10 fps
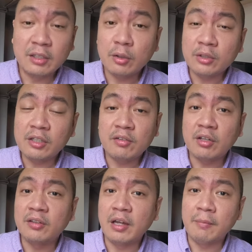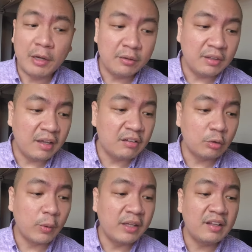The total resulting amount
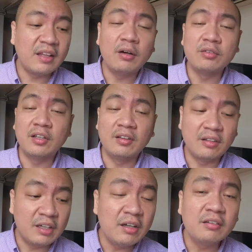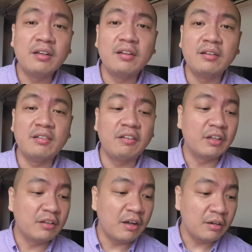is
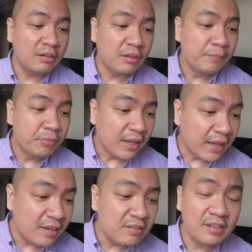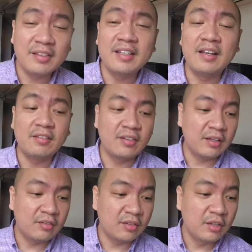
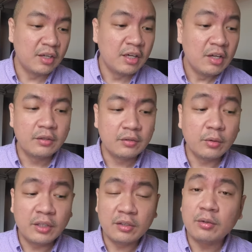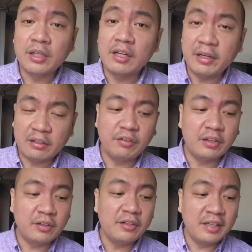$20,337.69. So the total rate of
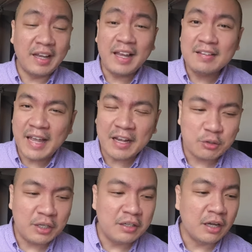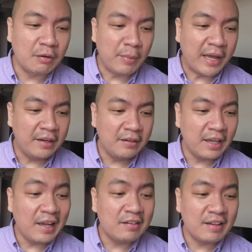return is actually not bad.
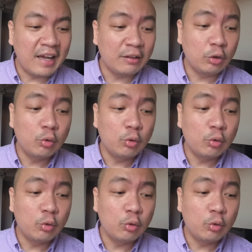It's at